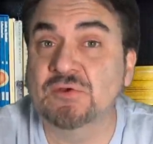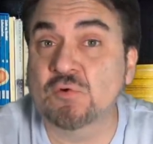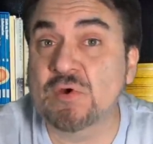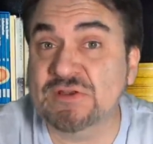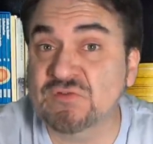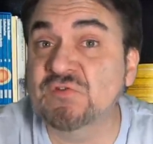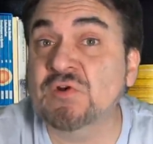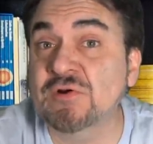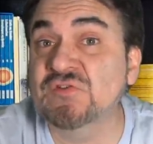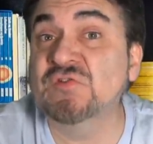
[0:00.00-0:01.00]
you're going to
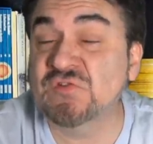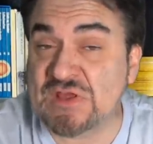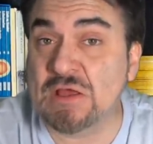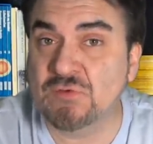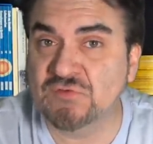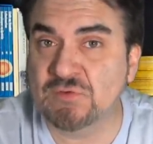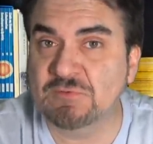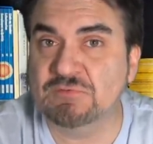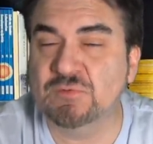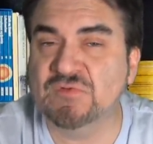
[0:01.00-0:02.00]
start to sell
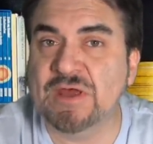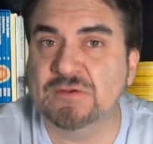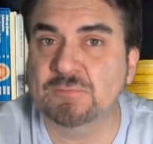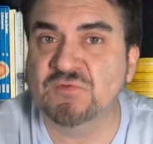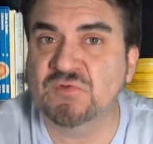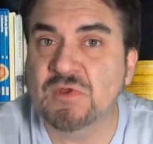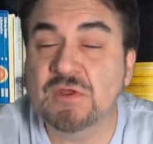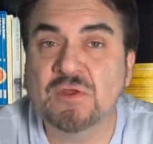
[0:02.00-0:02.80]
some of those items.